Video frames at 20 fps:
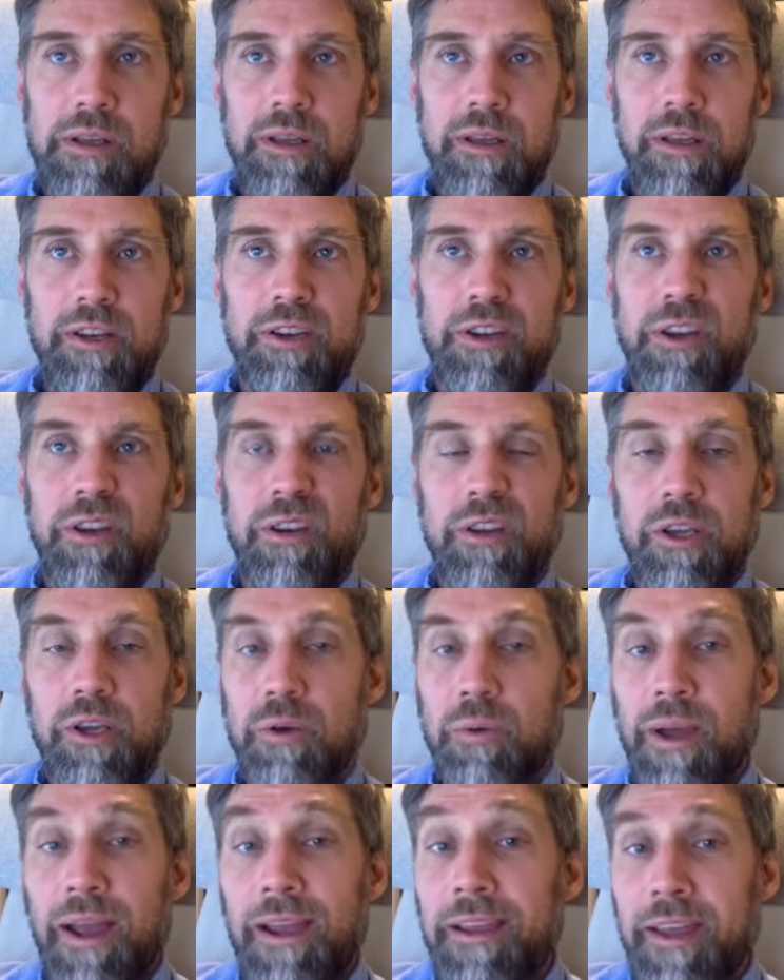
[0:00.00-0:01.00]
inure
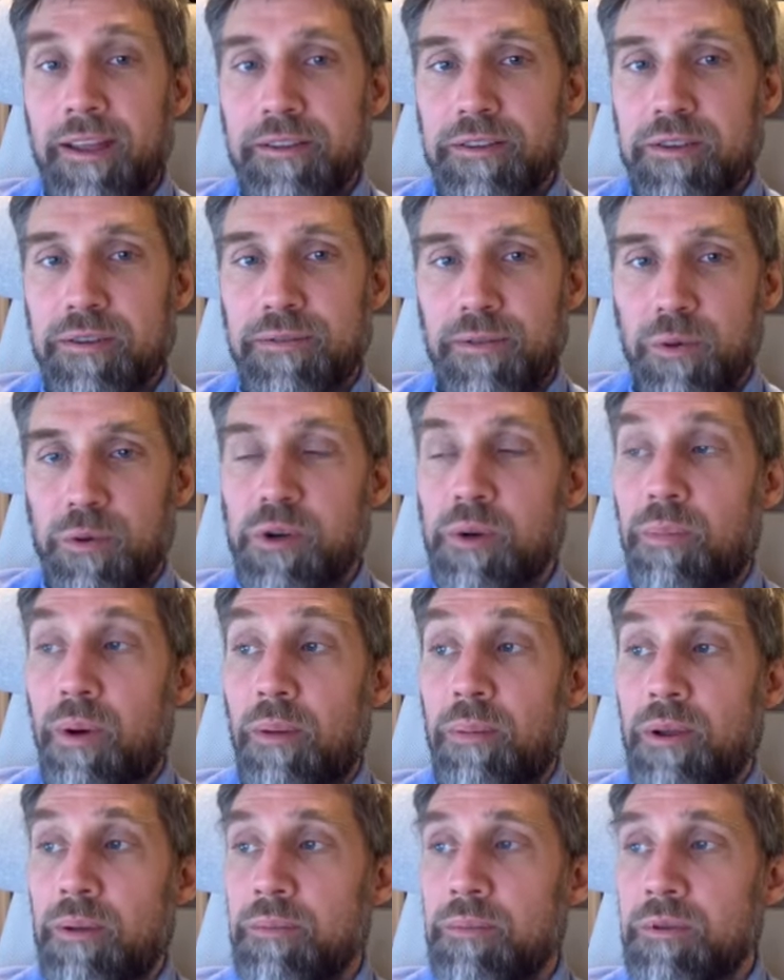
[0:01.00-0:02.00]
you against future
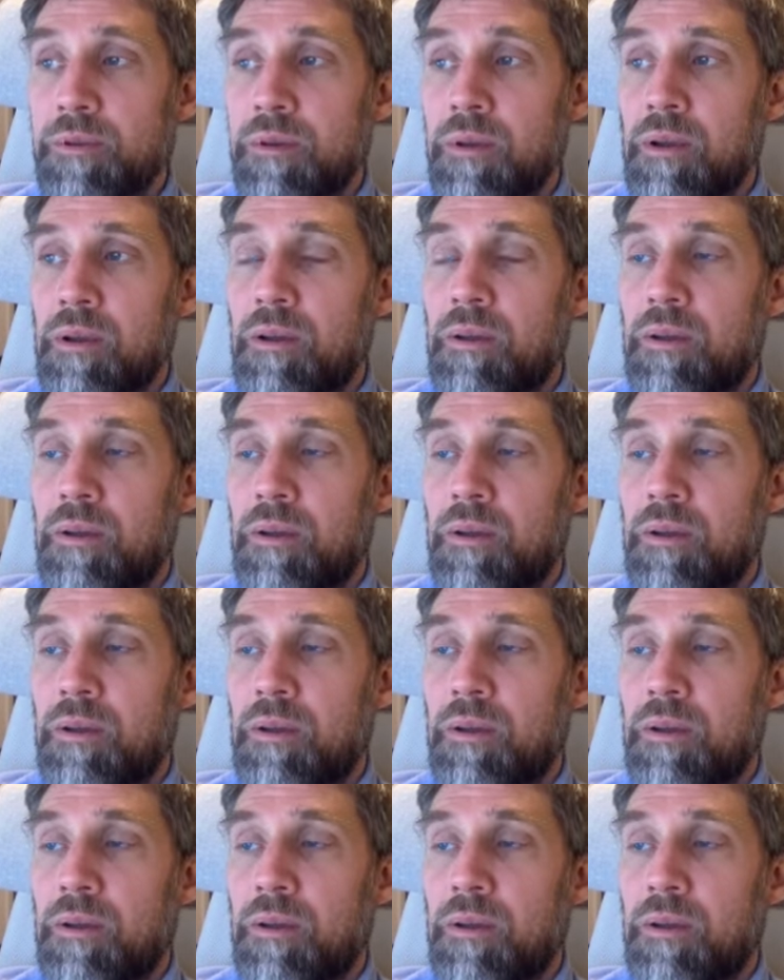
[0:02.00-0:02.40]
problems.